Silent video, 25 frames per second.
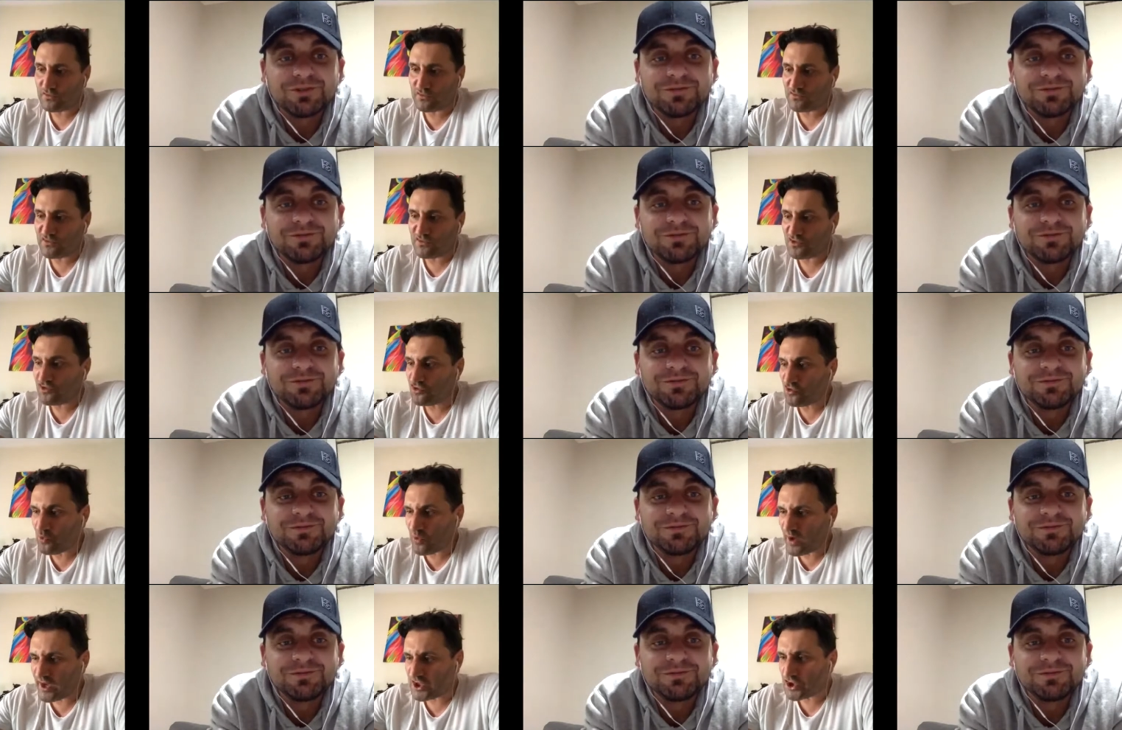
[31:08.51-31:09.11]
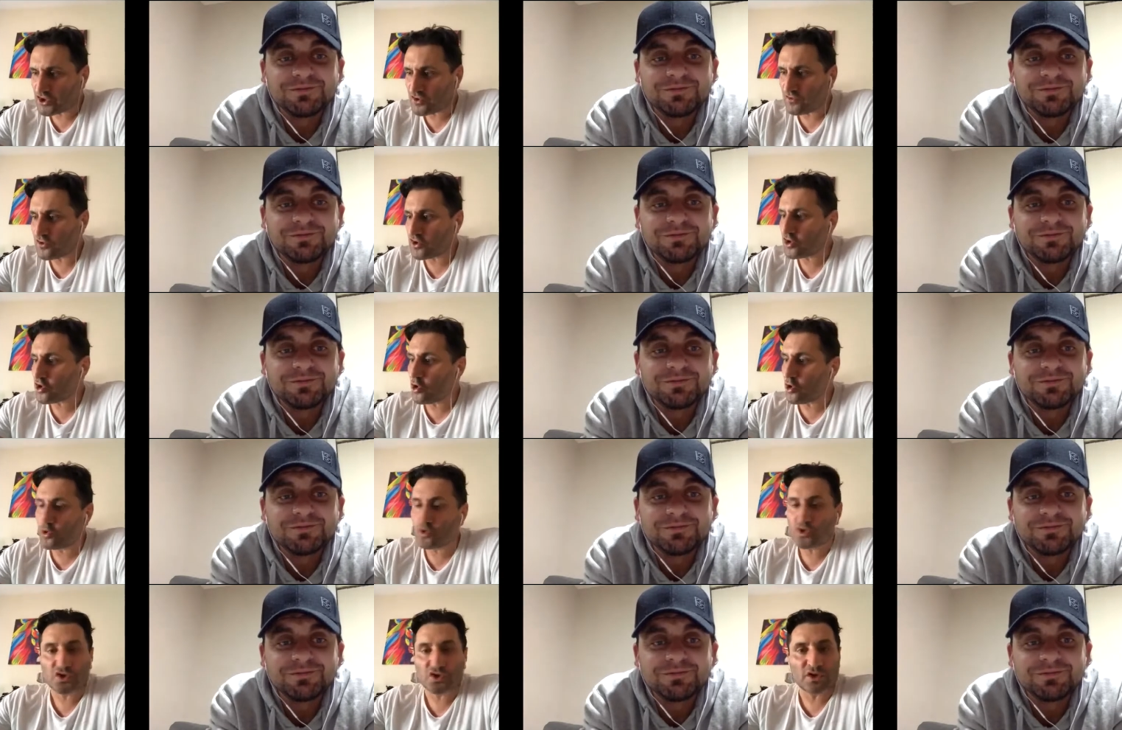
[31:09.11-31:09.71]
Speaker 1: situation the
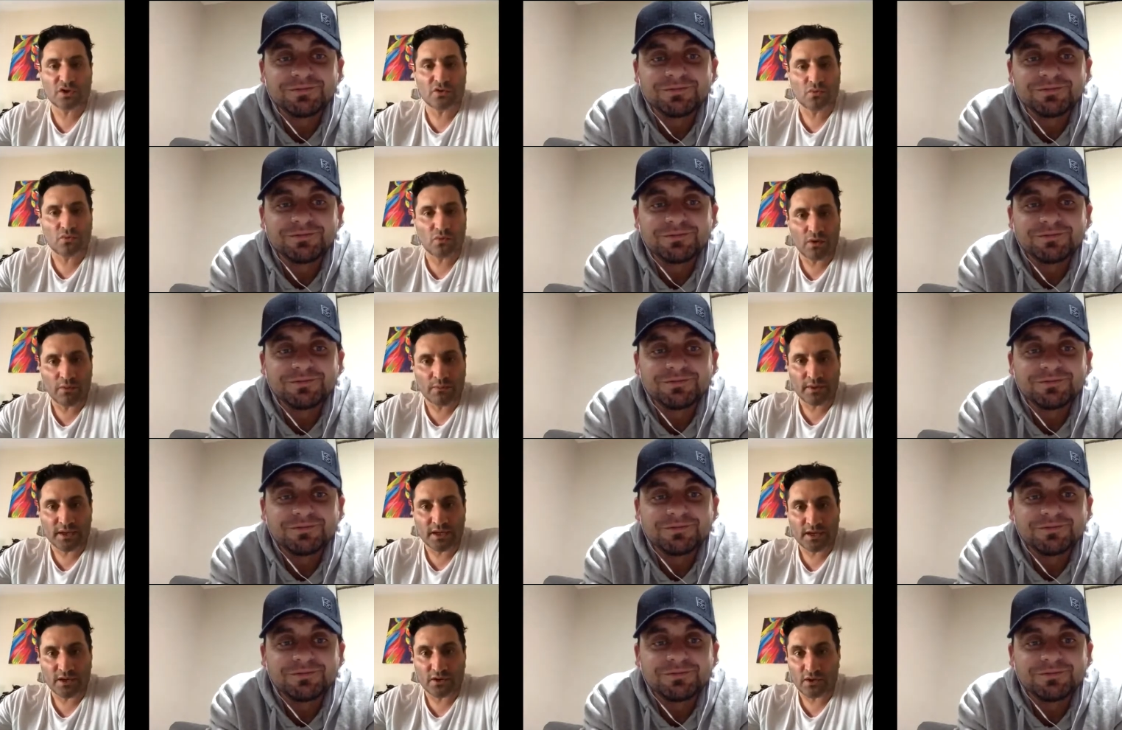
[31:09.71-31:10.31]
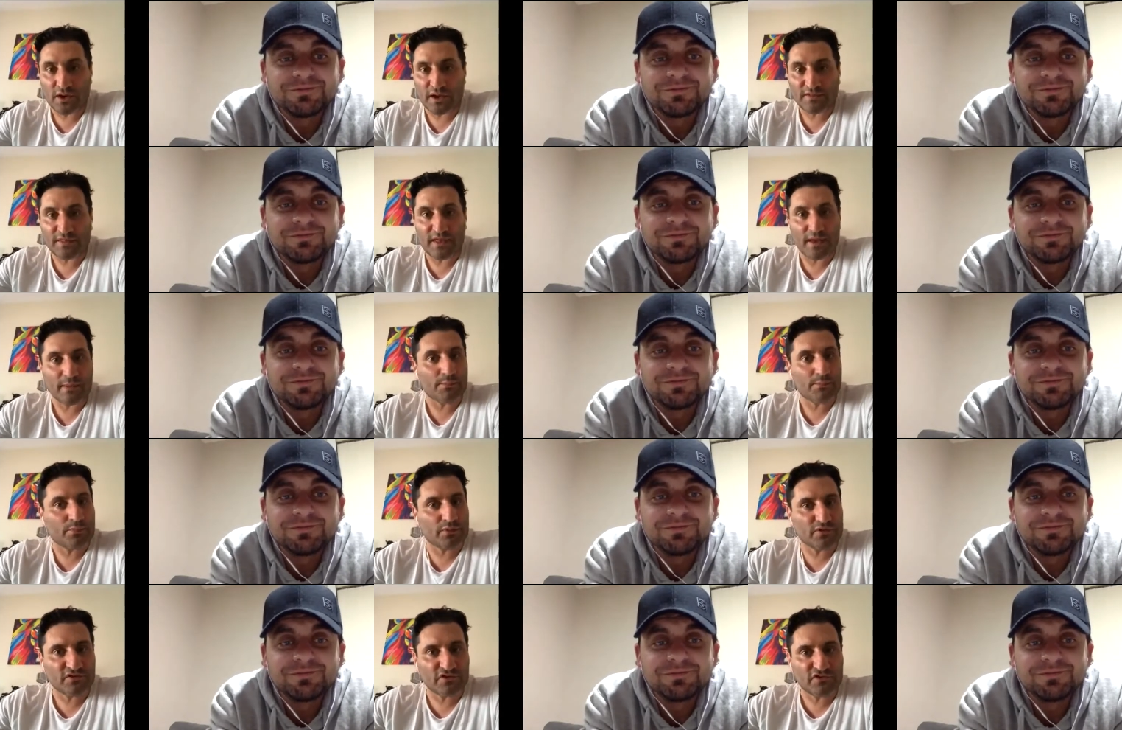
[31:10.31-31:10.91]
coach didn't want me at
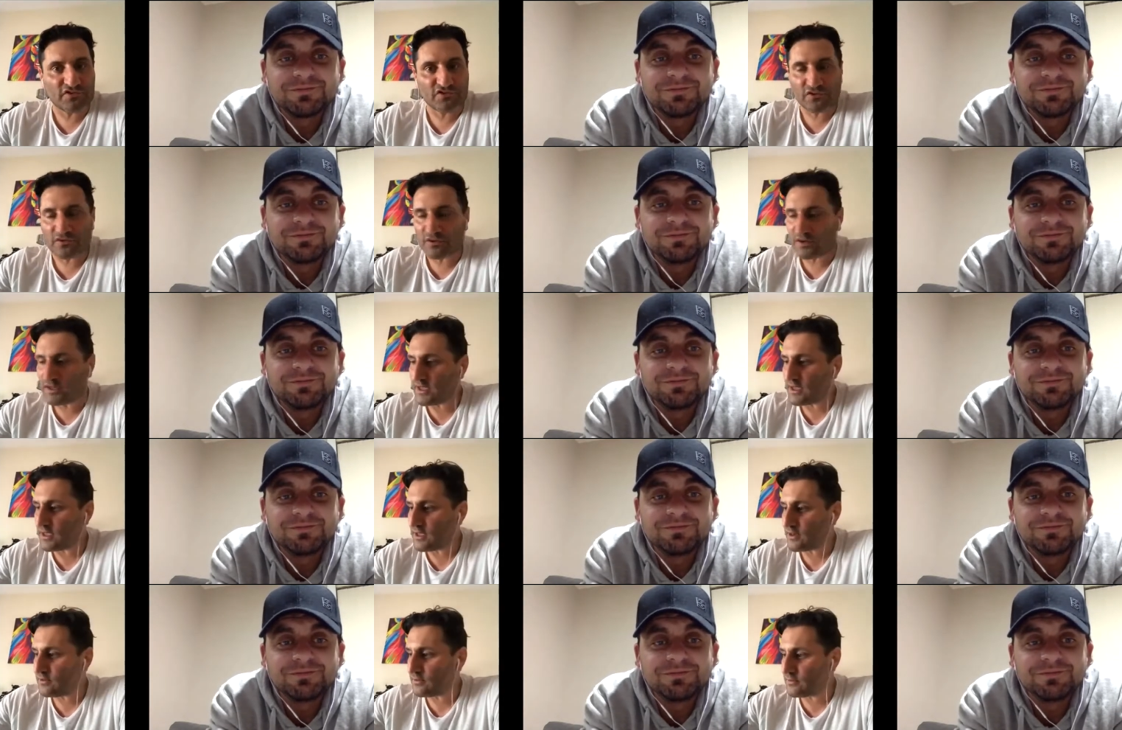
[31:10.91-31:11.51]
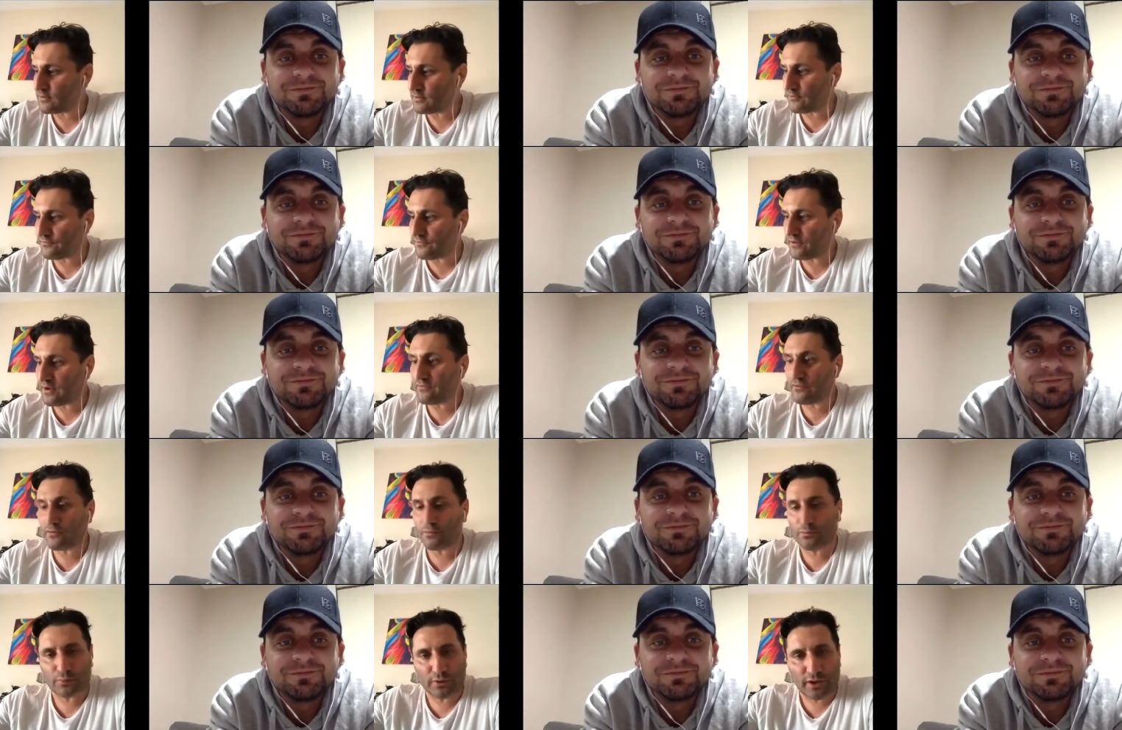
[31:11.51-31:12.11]
that position he had a
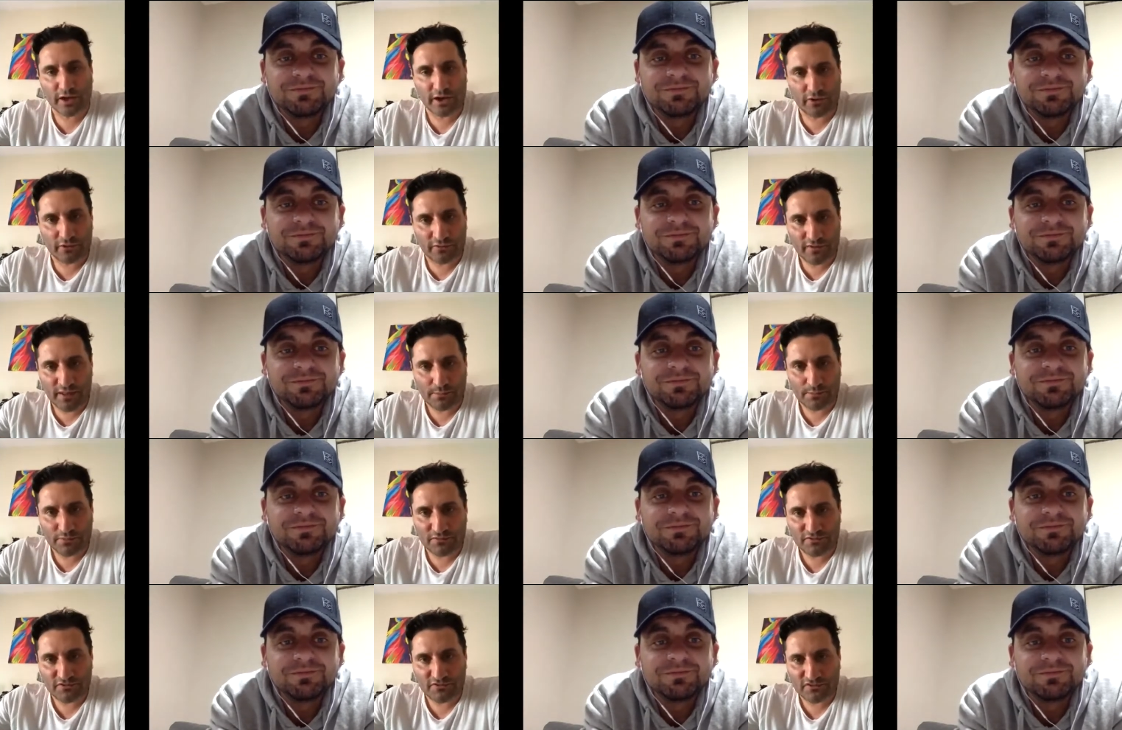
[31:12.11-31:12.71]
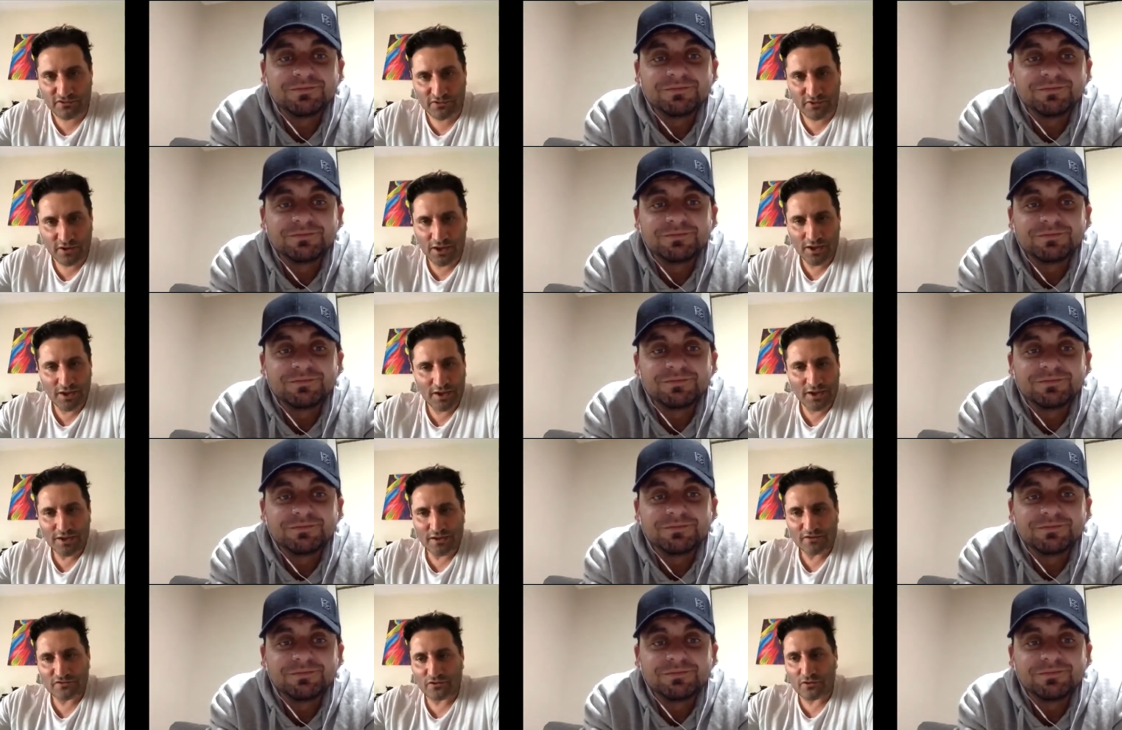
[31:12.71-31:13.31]
favorite player in that position
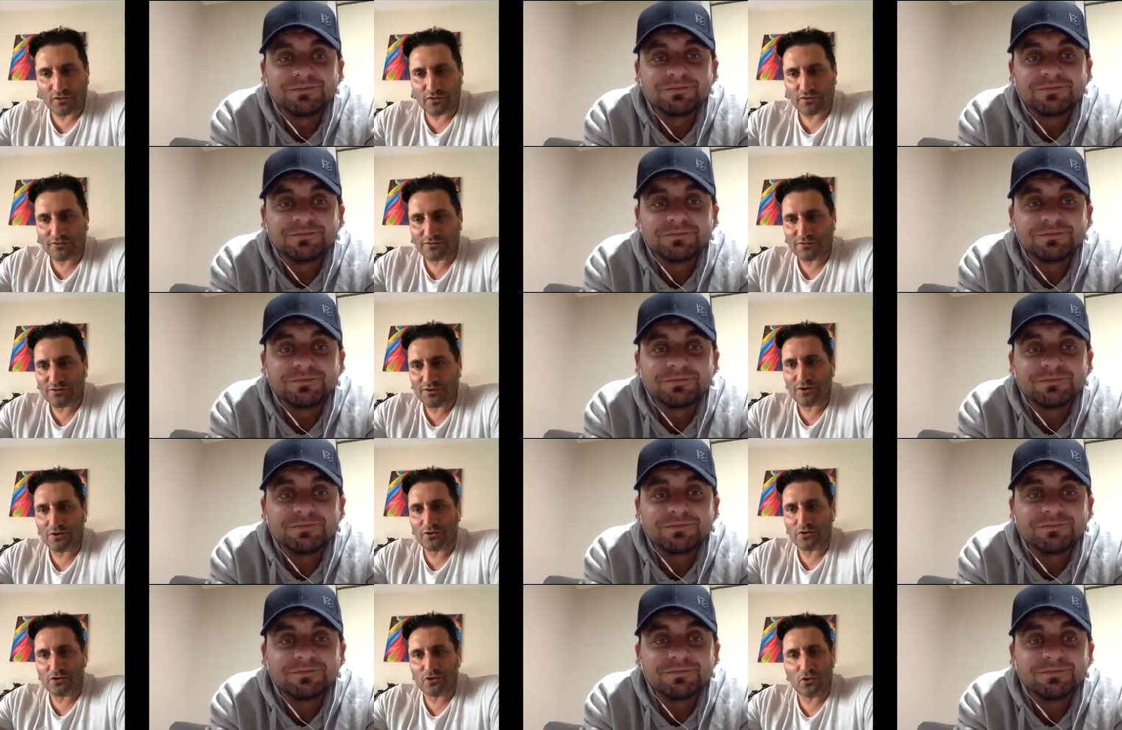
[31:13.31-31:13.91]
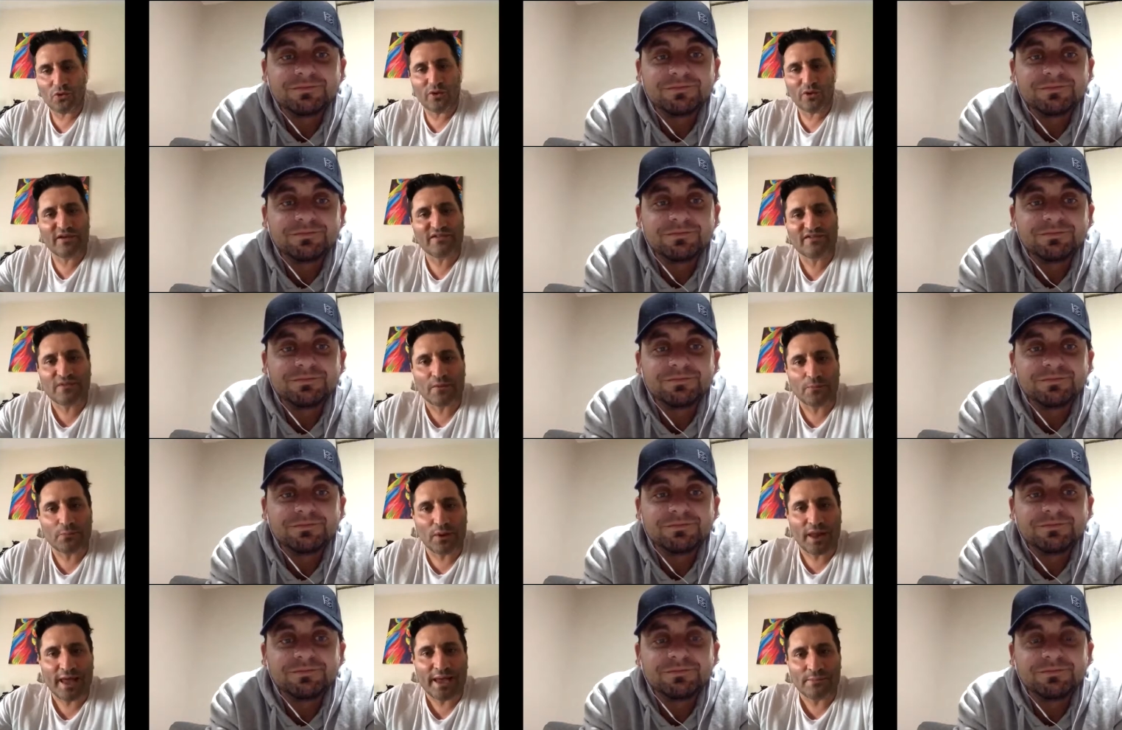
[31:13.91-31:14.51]
so you know you would always have
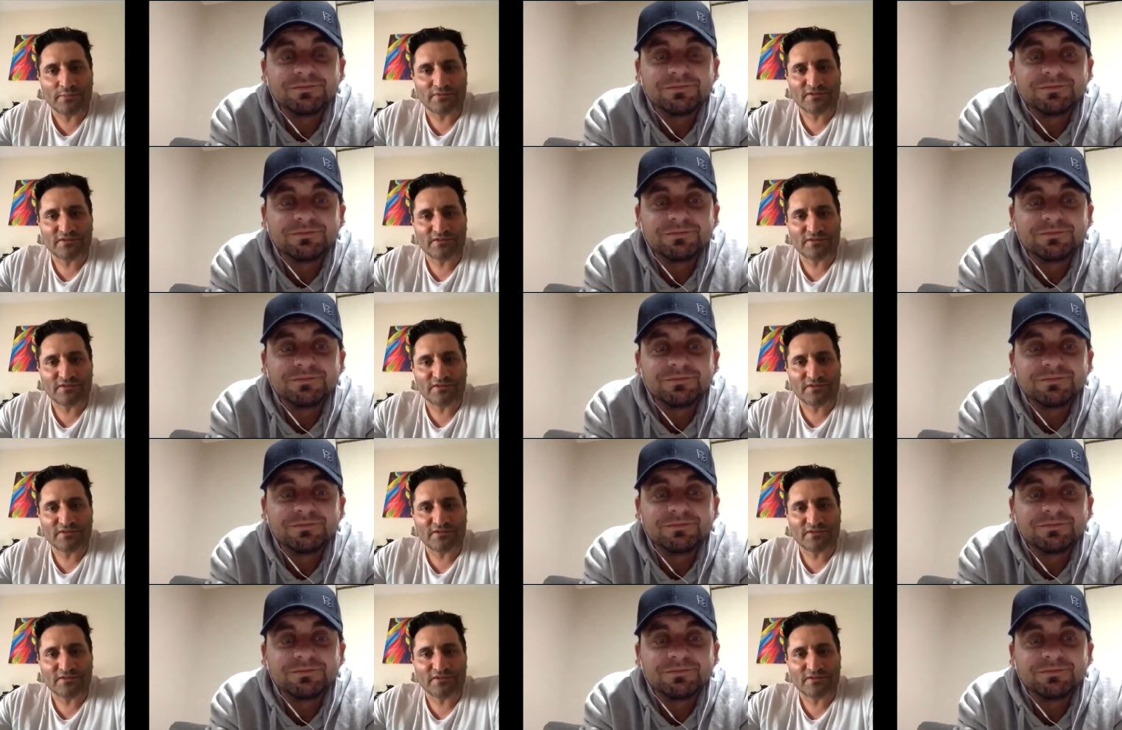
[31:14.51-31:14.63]
to blame